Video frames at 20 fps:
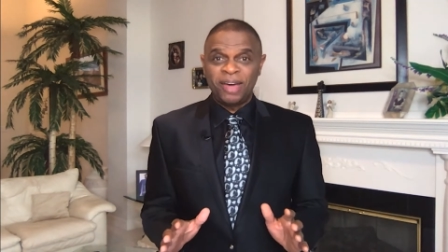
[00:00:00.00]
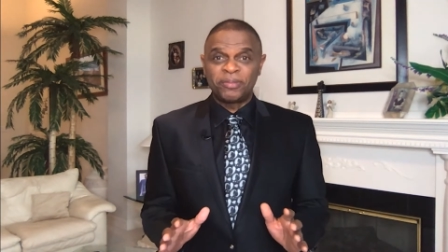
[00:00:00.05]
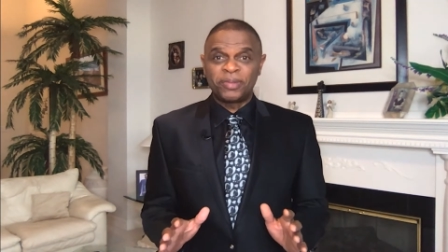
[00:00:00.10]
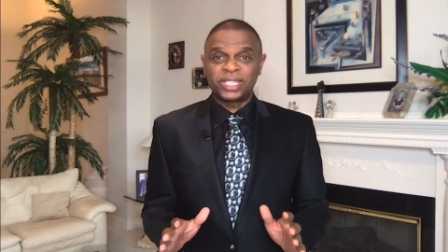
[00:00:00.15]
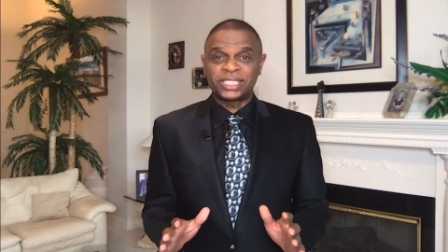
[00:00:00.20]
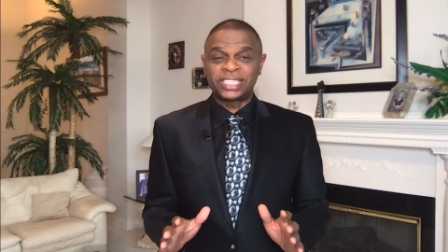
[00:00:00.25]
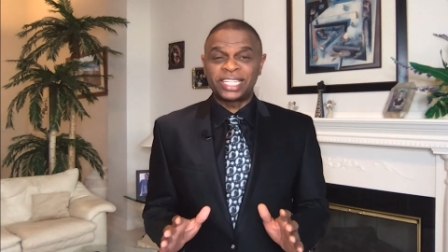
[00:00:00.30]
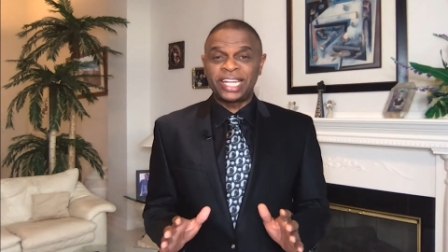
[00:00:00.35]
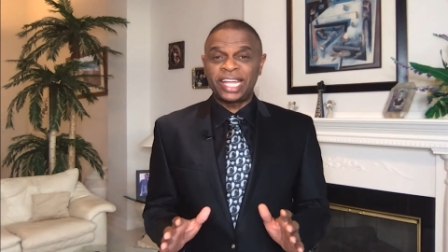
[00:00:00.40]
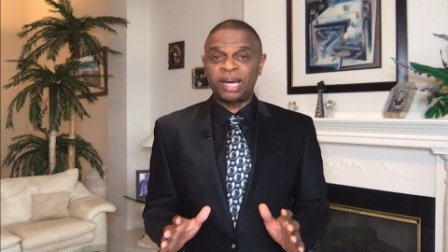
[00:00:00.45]

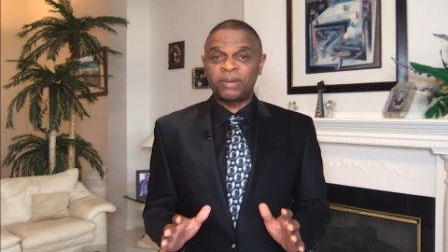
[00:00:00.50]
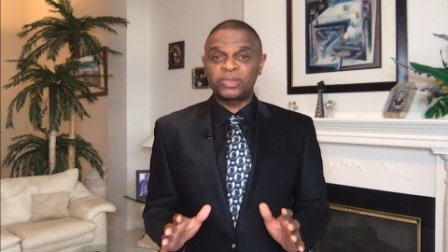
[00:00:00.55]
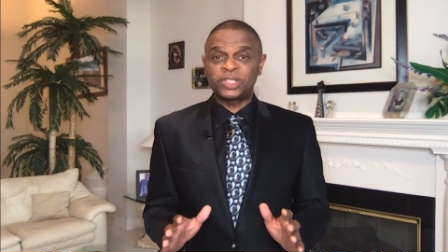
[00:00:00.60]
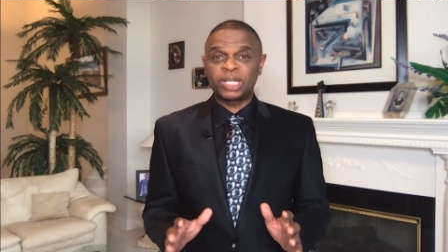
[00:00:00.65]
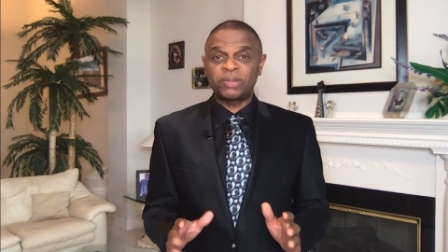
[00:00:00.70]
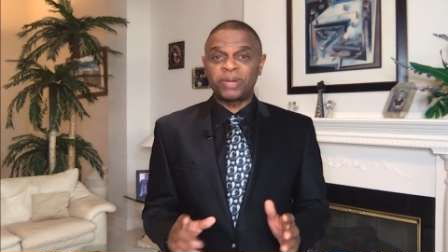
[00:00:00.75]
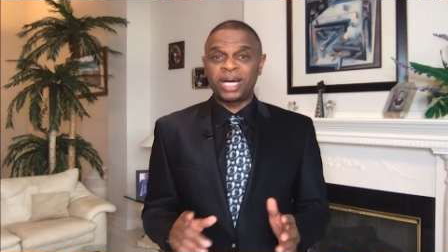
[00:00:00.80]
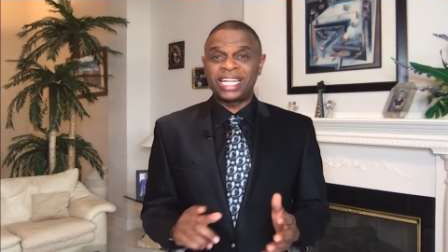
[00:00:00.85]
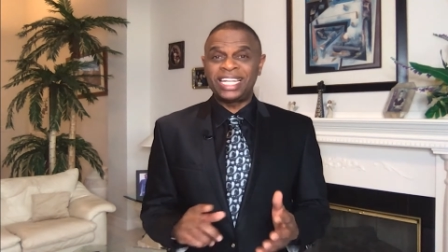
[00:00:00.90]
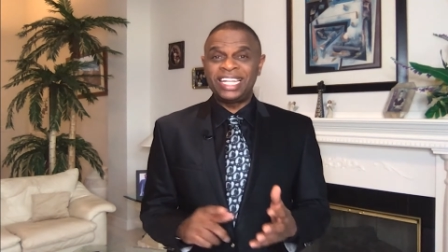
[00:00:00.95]
because today I'm going to
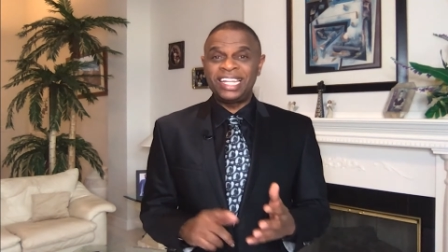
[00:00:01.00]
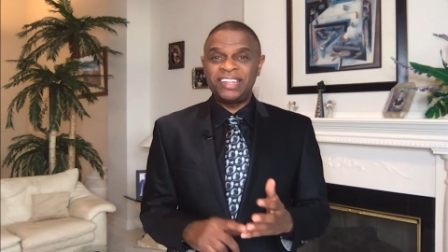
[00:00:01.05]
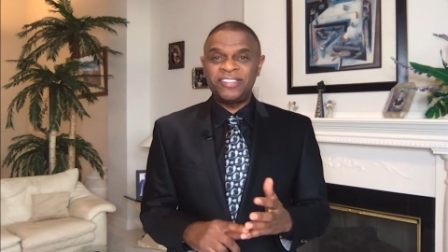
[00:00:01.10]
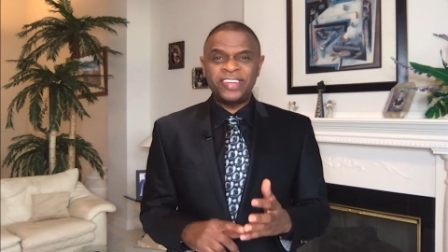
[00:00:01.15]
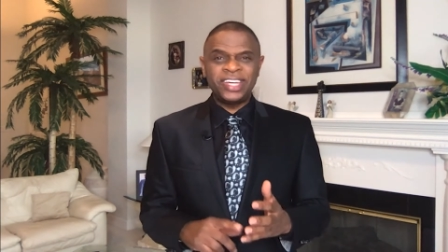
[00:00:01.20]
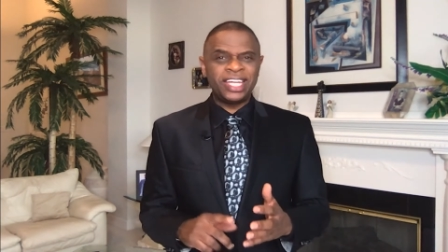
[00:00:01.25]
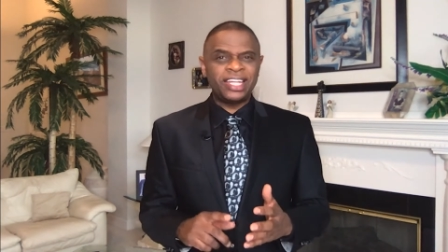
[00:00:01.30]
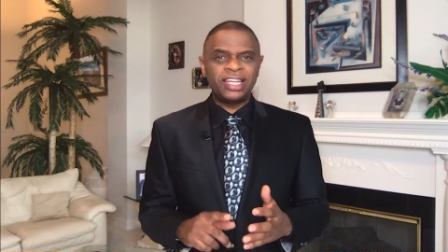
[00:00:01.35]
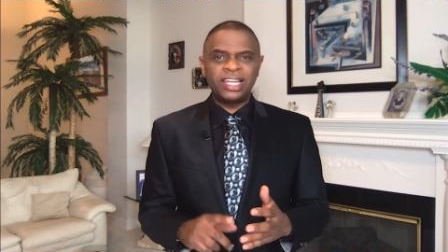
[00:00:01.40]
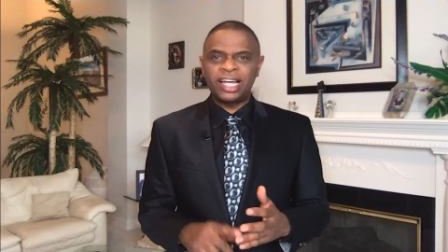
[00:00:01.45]
talk about
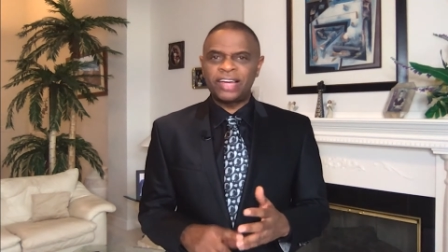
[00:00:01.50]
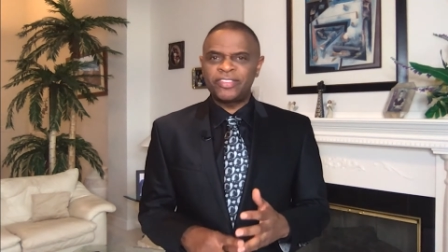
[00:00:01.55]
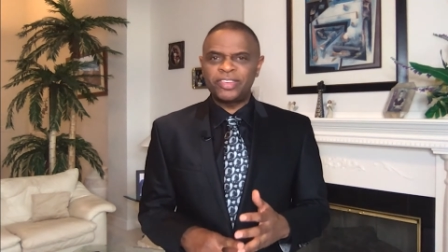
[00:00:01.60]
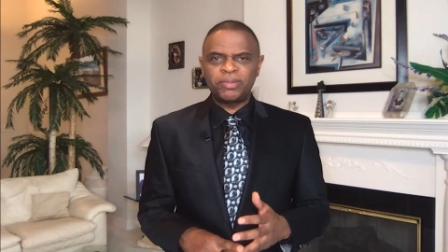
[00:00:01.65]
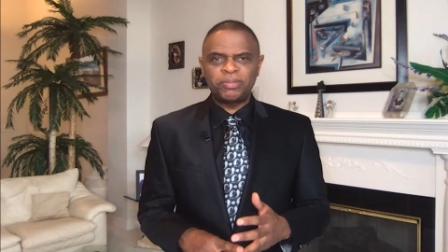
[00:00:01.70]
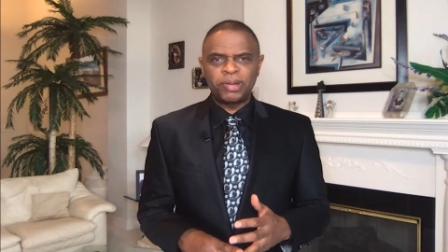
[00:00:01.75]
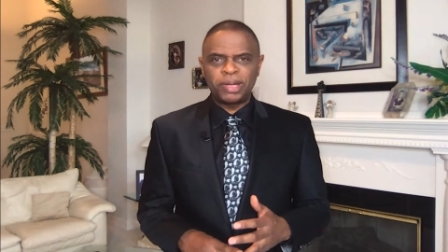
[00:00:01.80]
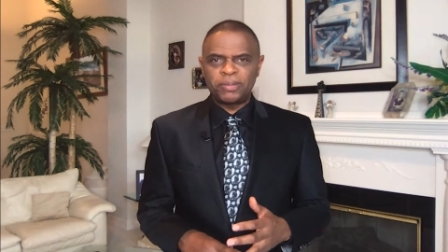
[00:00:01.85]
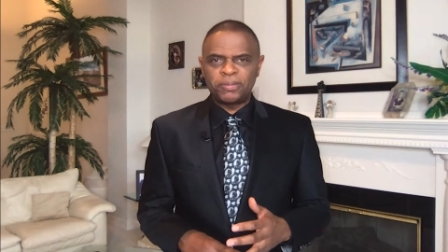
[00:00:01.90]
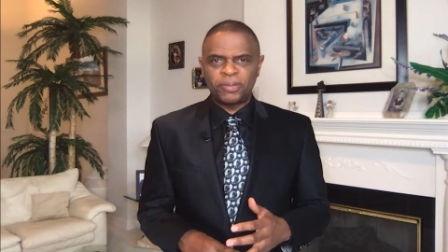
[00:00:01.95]
living and
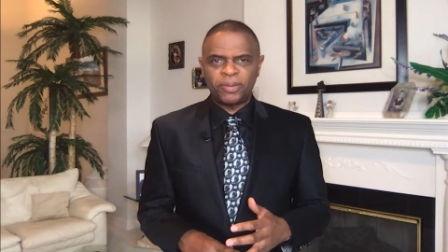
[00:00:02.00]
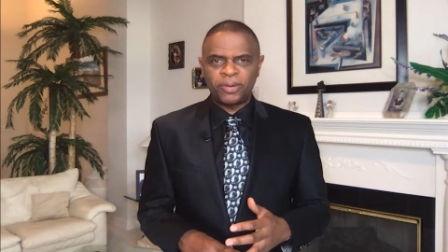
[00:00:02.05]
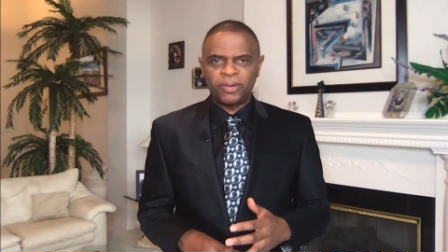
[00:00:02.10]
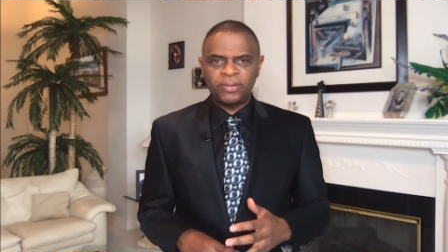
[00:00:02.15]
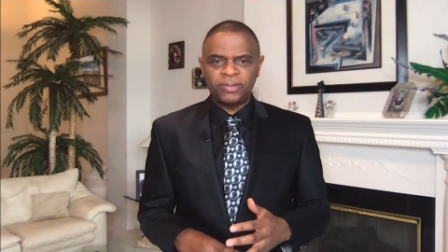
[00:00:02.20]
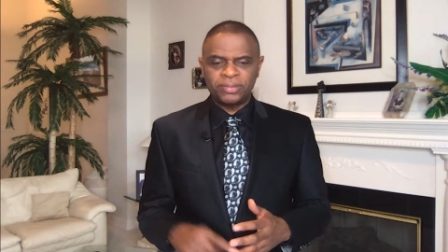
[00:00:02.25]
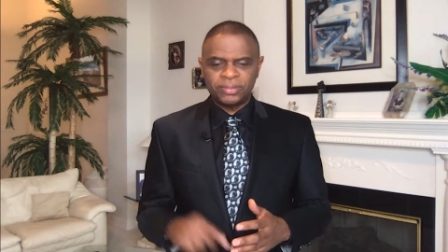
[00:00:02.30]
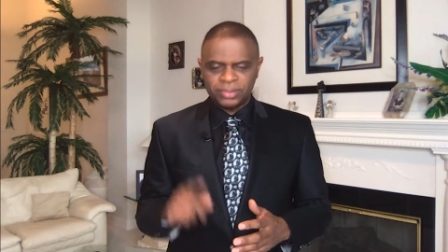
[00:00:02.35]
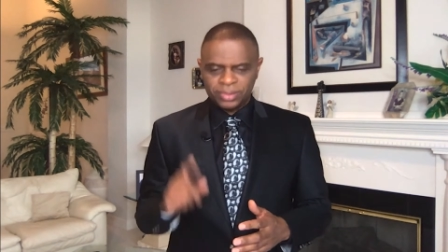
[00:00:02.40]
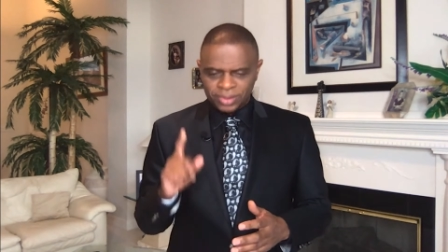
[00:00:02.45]
loving
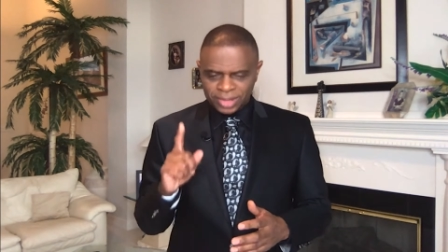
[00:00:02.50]
people,